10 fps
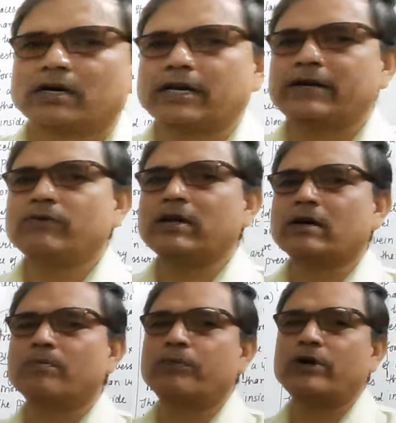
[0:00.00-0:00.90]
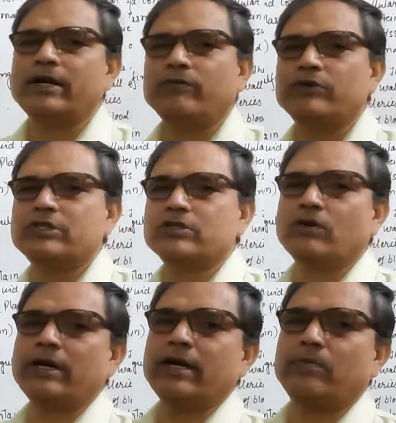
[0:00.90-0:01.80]
Granule component, which is
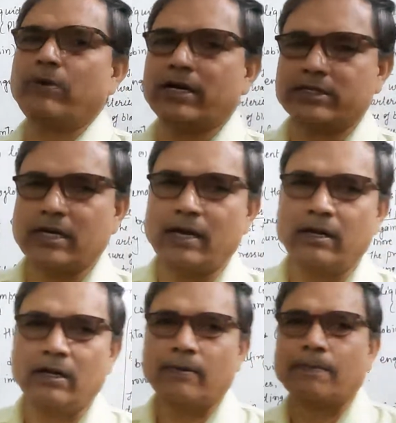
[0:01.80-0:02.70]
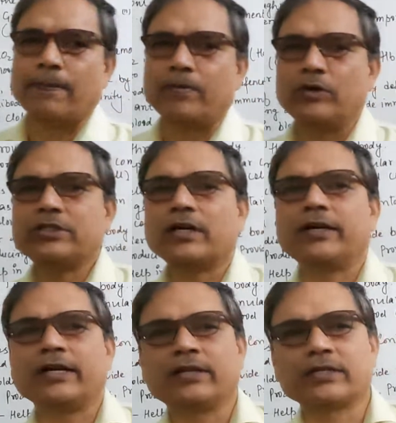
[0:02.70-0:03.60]
known as blood cell, which
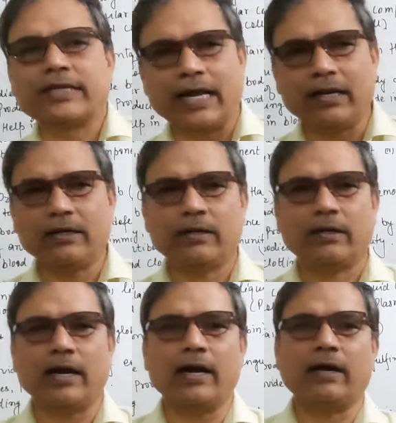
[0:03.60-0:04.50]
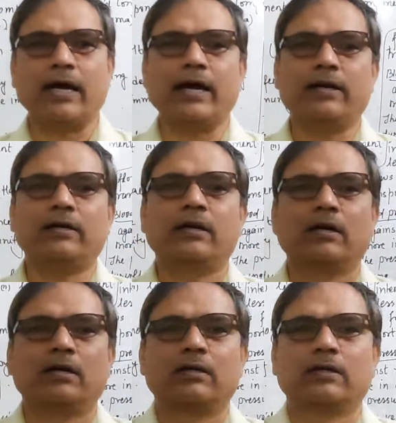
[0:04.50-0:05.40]
contains the cell, and
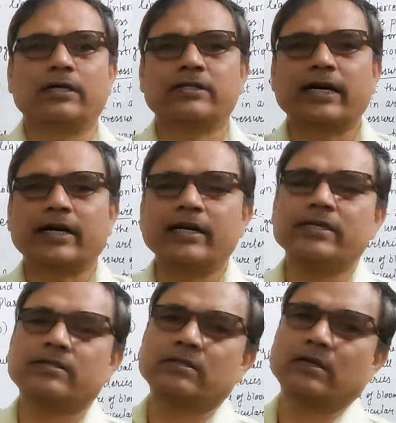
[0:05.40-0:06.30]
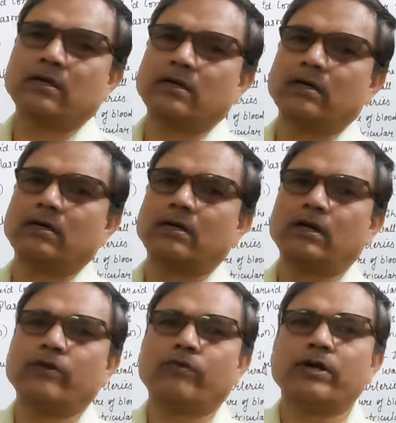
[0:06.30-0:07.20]
second is
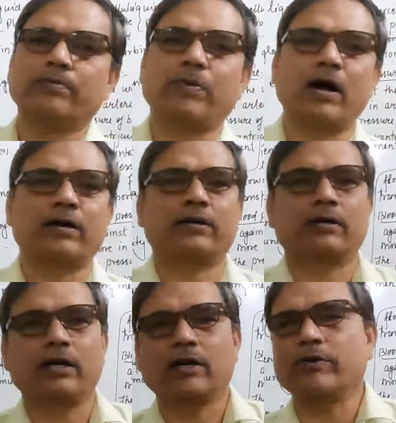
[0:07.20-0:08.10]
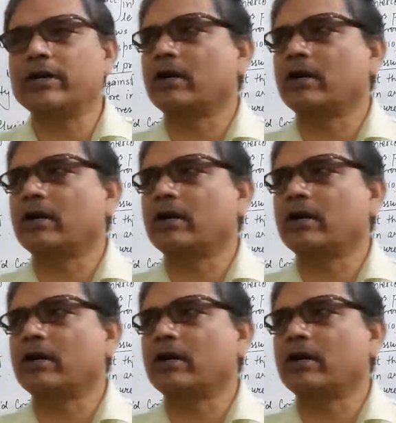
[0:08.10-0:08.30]
liquid part, liquid